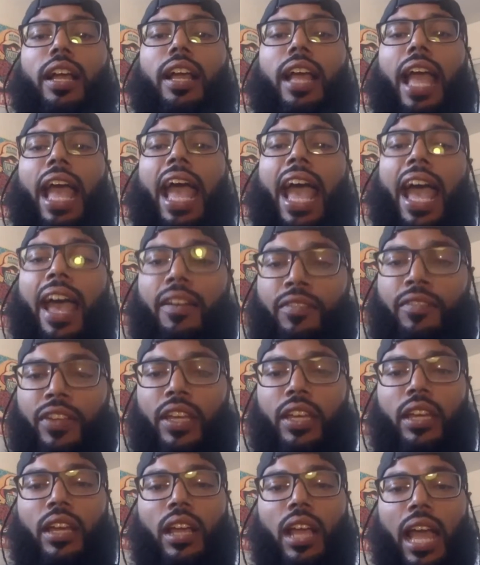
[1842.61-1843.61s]

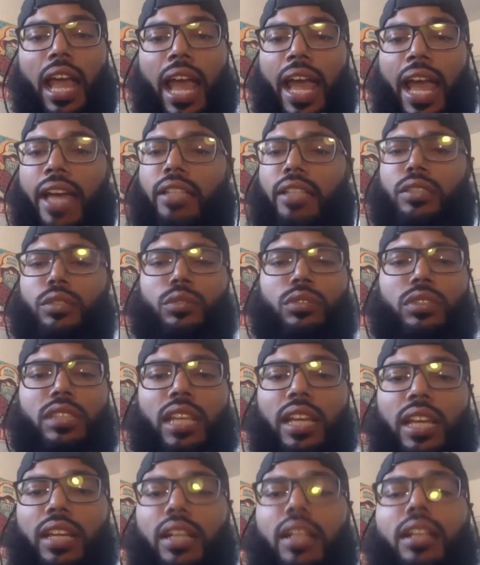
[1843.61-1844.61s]
having, as you
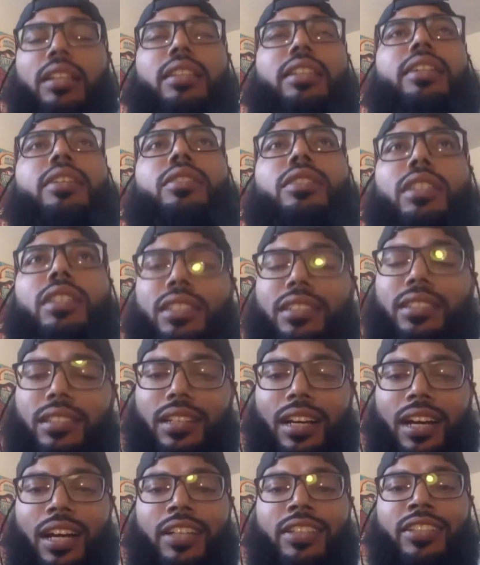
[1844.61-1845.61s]
said, clearly
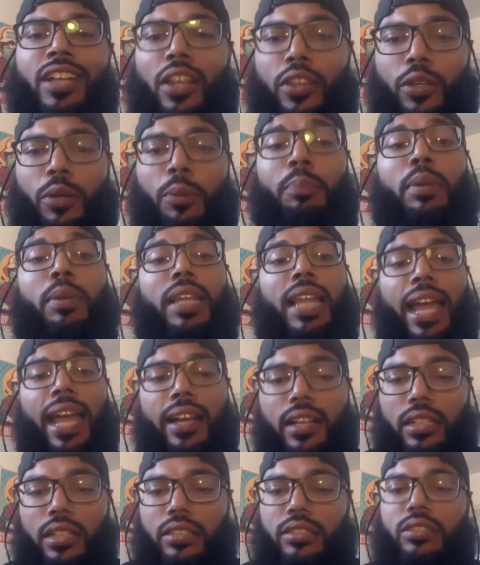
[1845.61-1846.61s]
another
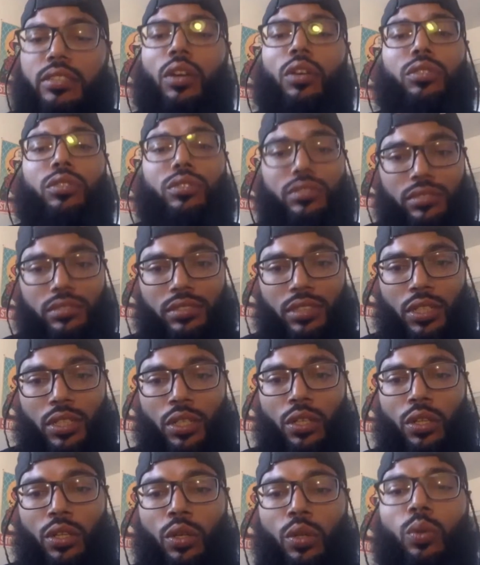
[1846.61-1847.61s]
Black adult
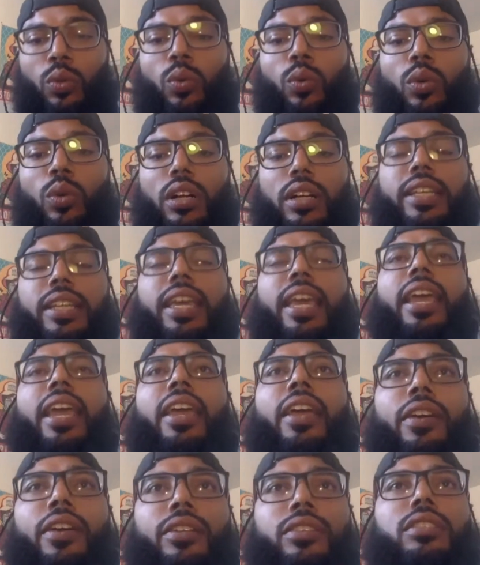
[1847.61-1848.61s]
who
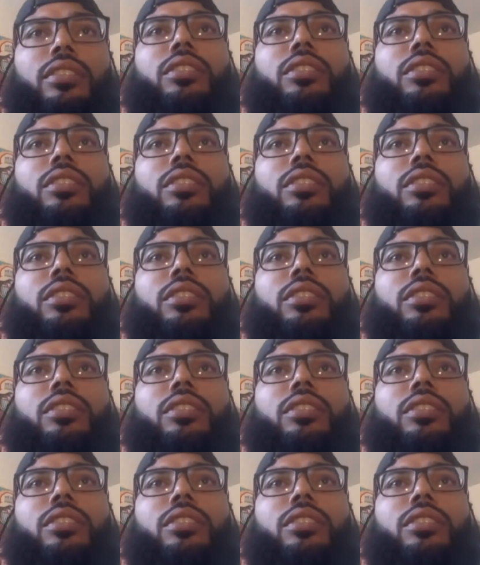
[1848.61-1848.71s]
cares